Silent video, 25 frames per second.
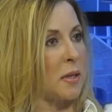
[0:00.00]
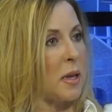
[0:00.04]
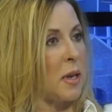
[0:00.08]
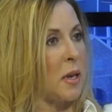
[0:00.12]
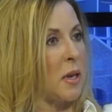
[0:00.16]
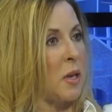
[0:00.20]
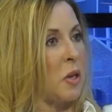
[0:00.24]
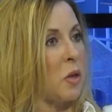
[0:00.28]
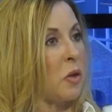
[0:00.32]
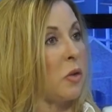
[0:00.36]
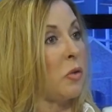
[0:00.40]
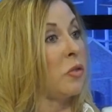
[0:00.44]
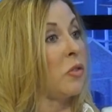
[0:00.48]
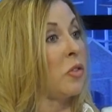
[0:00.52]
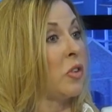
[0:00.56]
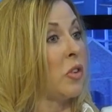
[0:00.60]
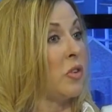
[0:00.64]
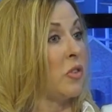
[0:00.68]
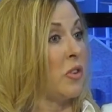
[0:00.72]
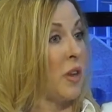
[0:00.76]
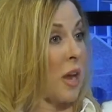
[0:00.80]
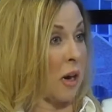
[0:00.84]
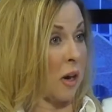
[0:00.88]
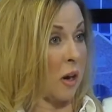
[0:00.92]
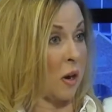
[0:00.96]
getting you to
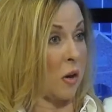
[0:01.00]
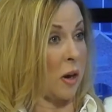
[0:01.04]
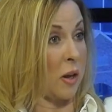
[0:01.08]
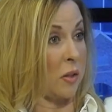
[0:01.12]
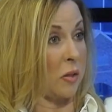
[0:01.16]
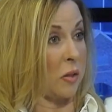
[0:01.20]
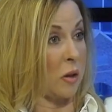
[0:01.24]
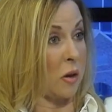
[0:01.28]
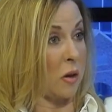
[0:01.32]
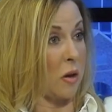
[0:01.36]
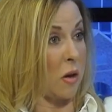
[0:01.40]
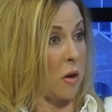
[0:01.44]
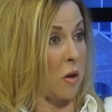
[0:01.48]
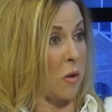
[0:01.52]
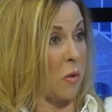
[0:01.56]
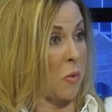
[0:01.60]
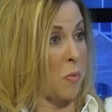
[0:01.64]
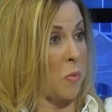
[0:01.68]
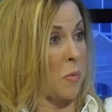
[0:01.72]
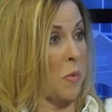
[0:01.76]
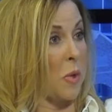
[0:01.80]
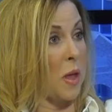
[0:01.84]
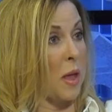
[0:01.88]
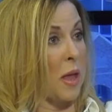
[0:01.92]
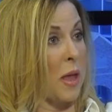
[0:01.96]
decorate their
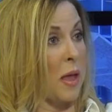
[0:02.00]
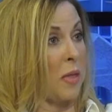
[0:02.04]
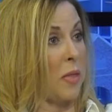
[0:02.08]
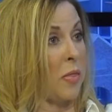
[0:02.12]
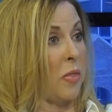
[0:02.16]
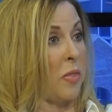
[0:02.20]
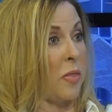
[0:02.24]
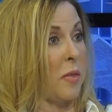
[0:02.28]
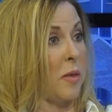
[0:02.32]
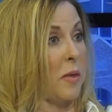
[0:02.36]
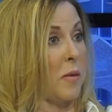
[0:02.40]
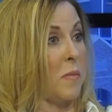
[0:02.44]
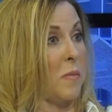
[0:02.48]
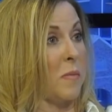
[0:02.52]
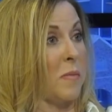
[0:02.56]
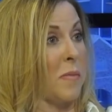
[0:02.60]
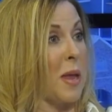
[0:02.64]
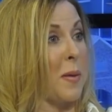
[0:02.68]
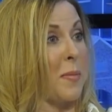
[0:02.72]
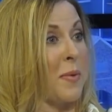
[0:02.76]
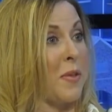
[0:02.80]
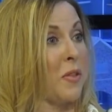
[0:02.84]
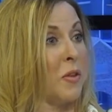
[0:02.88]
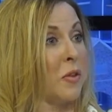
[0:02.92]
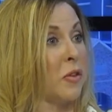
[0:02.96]
home, and
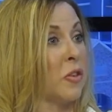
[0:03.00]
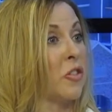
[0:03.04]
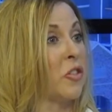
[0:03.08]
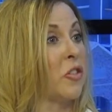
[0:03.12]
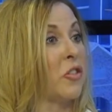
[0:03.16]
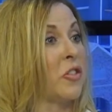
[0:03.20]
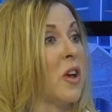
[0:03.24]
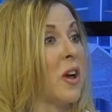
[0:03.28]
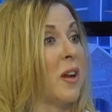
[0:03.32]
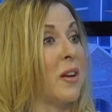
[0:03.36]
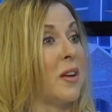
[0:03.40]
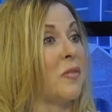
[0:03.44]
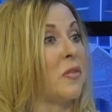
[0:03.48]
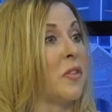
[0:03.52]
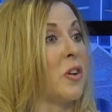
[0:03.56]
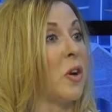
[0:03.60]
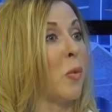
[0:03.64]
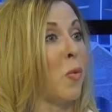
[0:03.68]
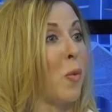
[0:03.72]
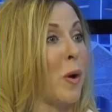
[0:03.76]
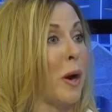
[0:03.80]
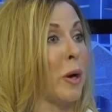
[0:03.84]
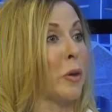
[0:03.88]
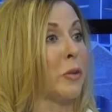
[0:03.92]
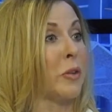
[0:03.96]
maybe they're just not even
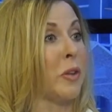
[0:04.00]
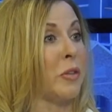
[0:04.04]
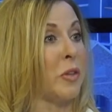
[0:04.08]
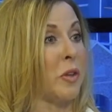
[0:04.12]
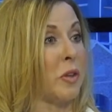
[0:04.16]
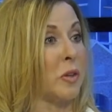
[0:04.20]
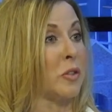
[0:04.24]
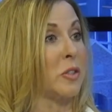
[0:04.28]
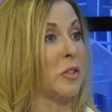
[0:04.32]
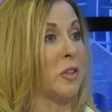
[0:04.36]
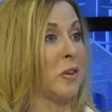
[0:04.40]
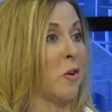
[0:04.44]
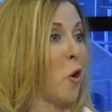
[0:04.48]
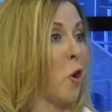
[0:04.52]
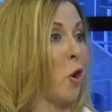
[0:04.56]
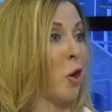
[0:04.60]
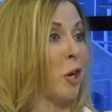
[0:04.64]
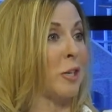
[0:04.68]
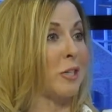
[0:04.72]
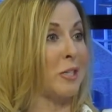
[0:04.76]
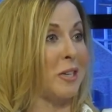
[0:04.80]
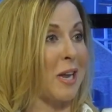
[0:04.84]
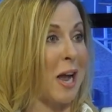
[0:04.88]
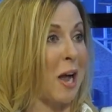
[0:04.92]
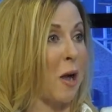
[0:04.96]
aware that there's an
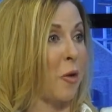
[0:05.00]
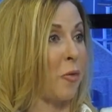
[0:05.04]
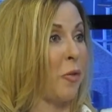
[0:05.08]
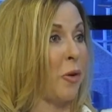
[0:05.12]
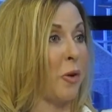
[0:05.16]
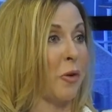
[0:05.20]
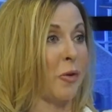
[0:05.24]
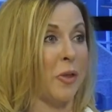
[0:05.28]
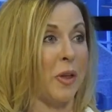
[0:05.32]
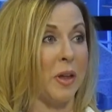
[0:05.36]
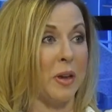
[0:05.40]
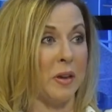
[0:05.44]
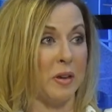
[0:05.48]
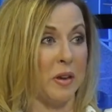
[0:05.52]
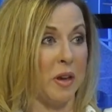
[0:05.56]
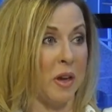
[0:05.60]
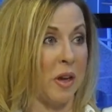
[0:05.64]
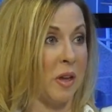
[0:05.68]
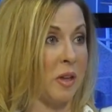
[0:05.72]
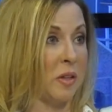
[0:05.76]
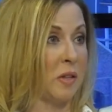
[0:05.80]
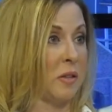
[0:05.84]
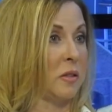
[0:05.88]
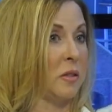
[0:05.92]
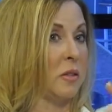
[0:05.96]
artist out there that
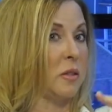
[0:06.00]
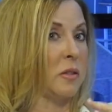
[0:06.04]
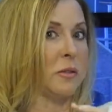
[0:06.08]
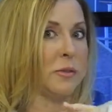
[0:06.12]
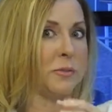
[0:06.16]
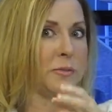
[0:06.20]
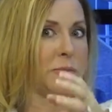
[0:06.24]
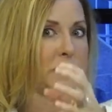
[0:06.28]
does